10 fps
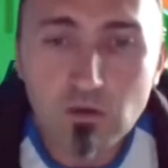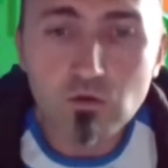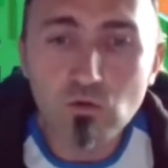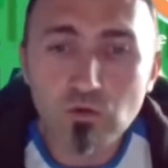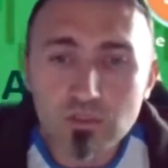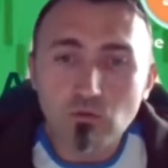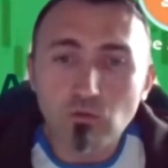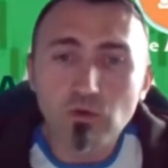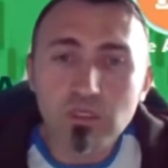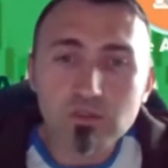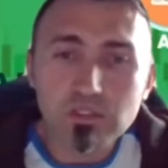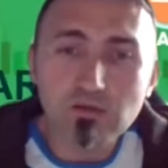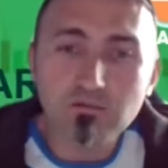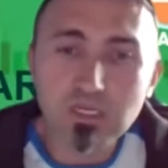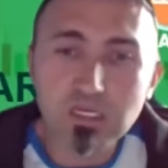we can
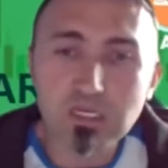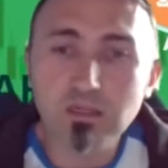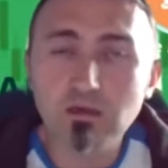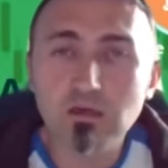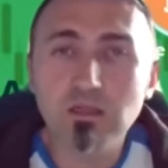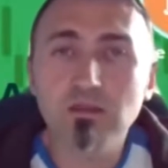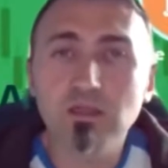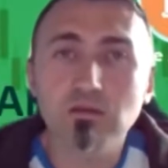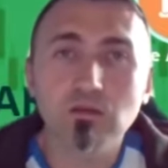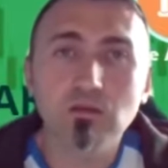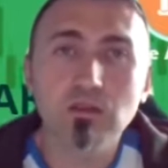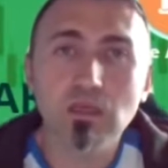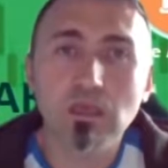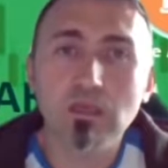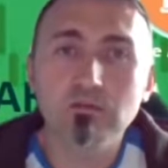see very clearly that
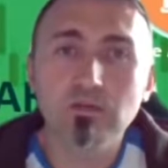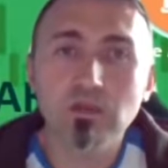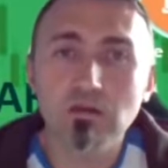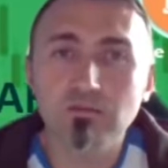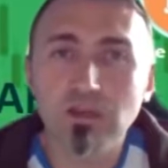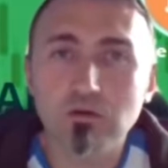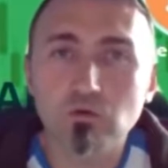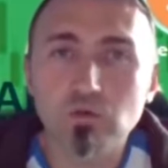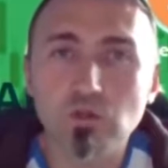they held their value.